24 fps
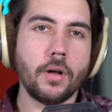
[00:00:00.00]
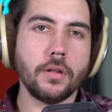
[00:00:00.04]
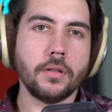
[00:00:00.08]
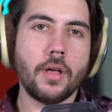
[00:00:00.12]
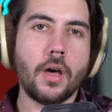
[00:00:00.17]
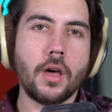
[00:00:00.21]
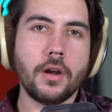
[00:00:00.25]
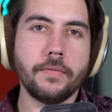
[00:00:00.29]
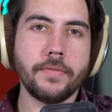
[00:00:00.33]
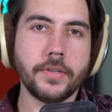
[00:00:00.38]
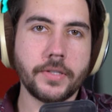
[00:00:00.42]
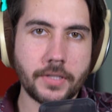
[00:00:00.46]
a
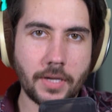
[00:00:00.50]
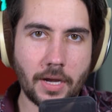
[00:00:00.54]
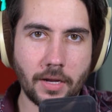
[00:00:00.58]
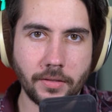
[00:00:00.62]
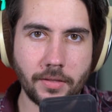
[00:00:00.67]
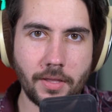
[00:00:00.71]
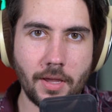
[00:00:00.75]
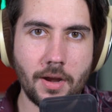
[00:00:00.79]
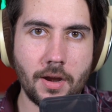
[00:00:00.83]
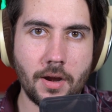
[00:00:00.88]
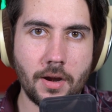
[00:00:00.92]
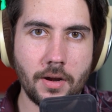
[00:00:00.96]
lot of us
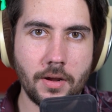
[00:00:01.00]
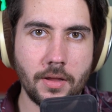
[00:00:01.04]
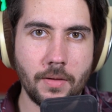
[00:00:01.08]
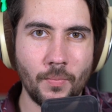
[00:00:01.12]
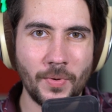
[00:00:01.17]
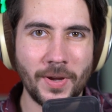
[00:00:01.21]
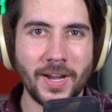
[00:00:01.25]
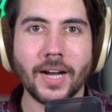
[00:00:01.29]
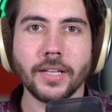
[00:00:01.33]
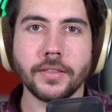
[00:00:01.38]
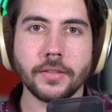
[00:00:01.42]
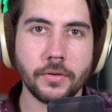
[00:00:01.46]
out there,
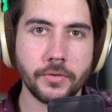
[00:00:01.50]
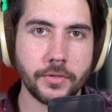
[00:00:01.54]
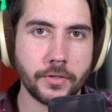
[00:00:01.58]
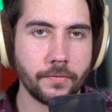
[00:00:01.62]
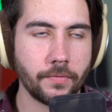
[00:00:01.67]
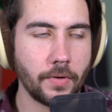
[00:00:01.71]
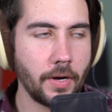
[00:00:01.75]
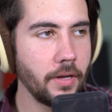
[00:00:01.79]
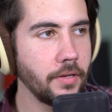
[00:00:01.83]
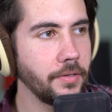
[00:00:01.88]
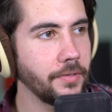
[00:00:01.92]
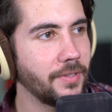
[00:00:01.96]
we got those
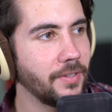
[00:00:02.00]
friends